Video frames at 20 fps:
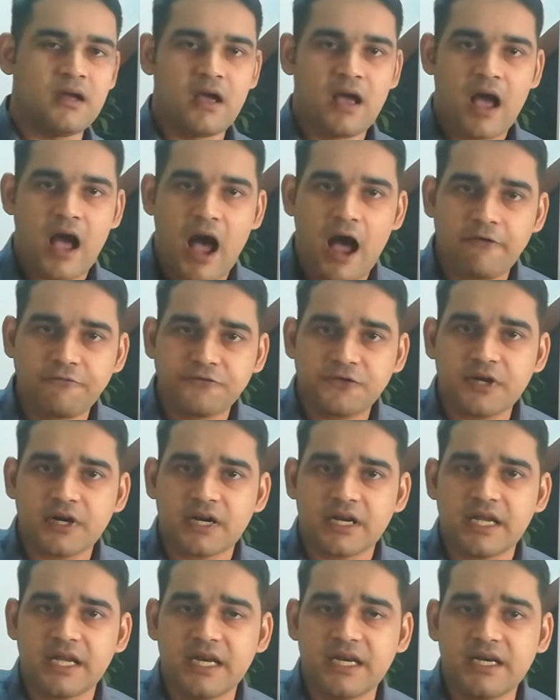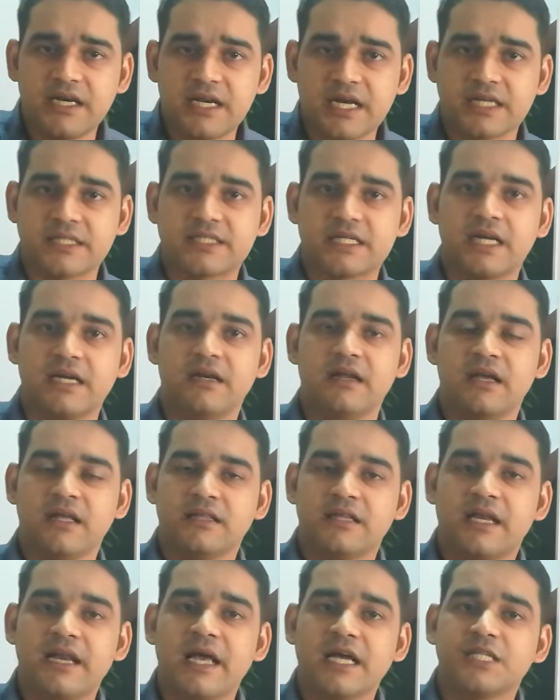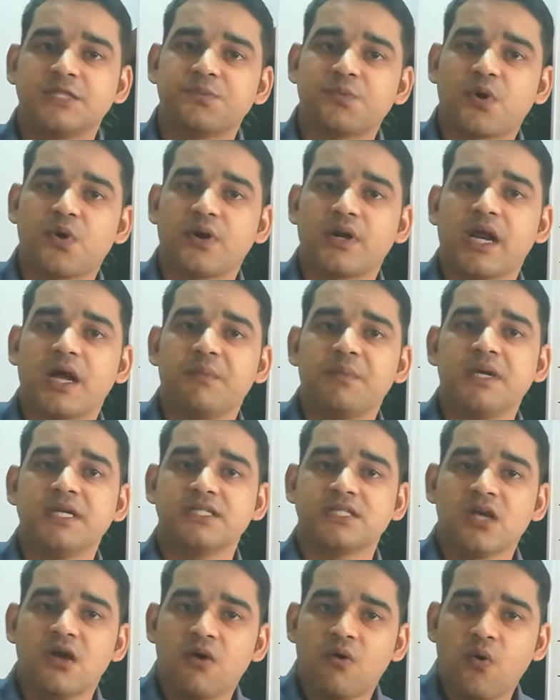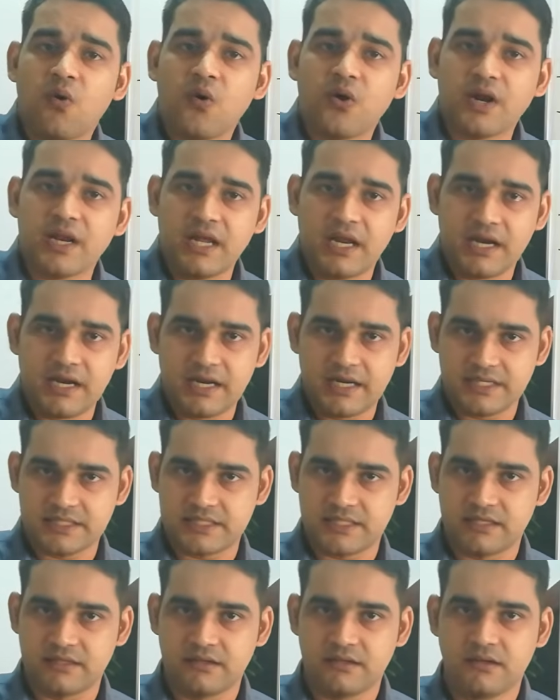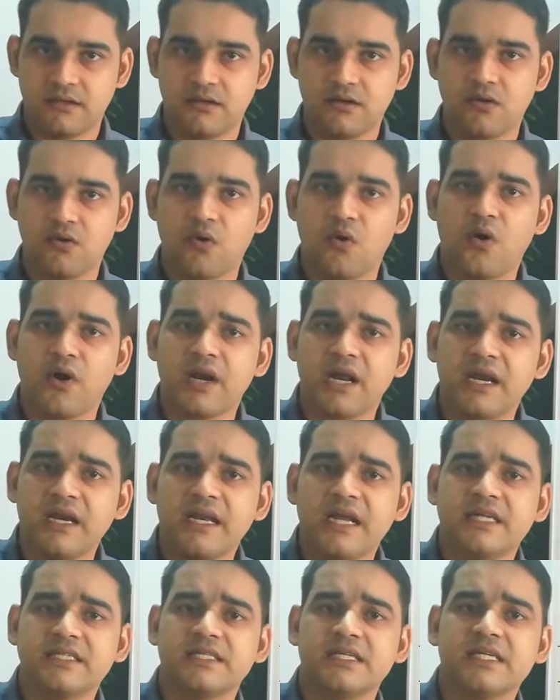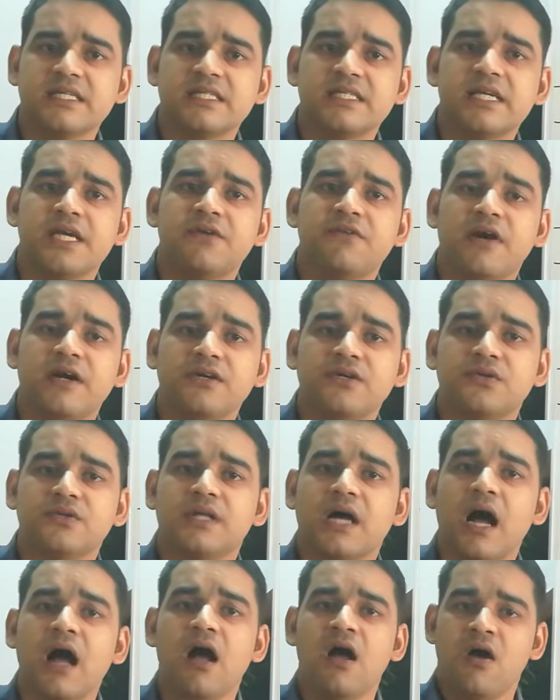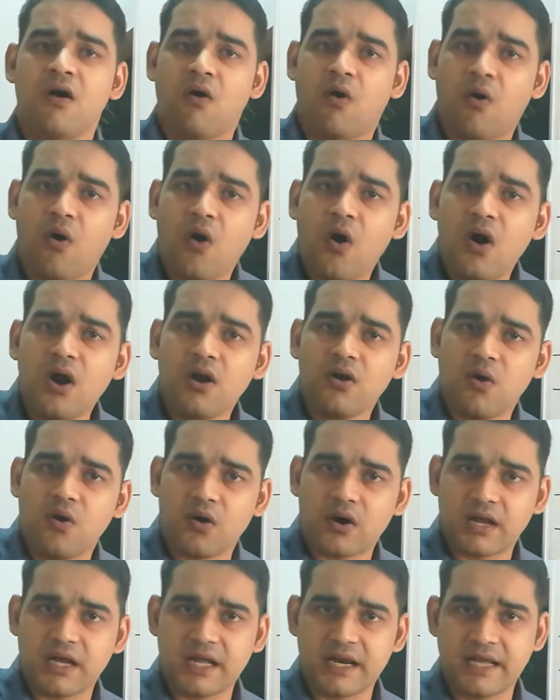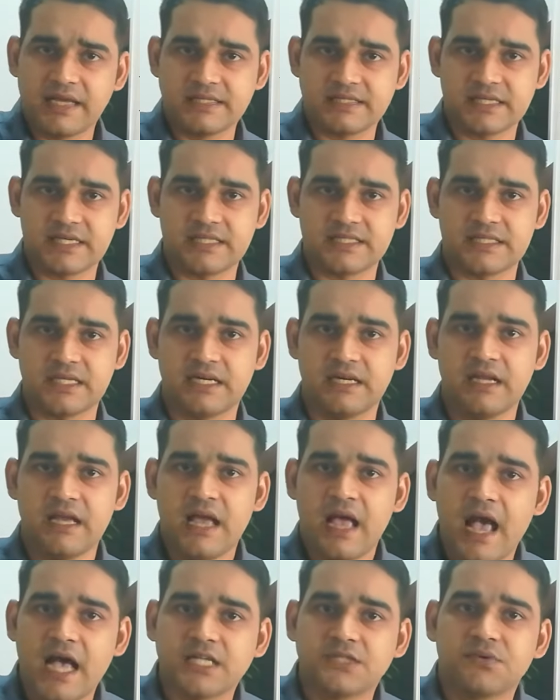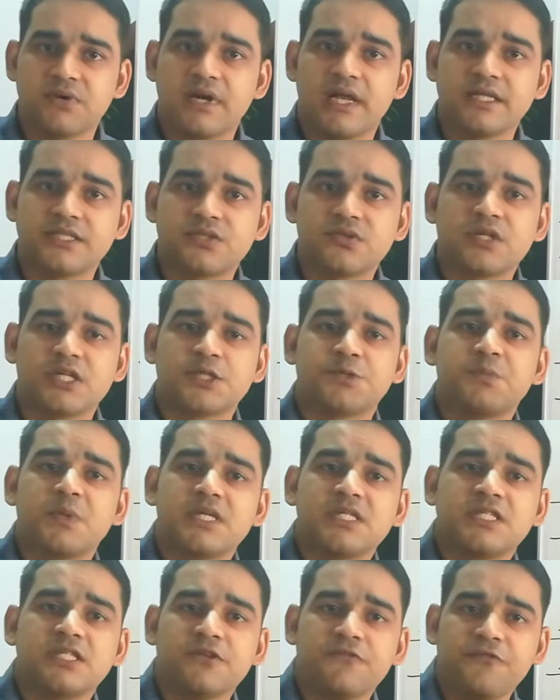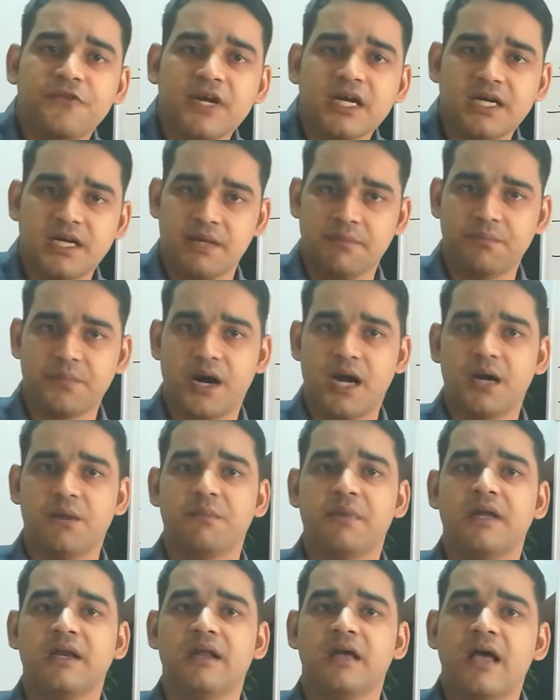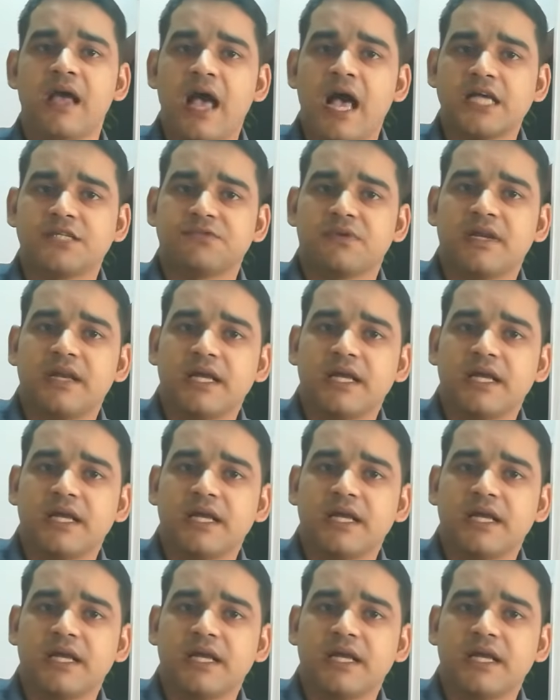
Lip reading: After induction, the next program is orientation. Orientation is given to the all organization as well as to the specific department as well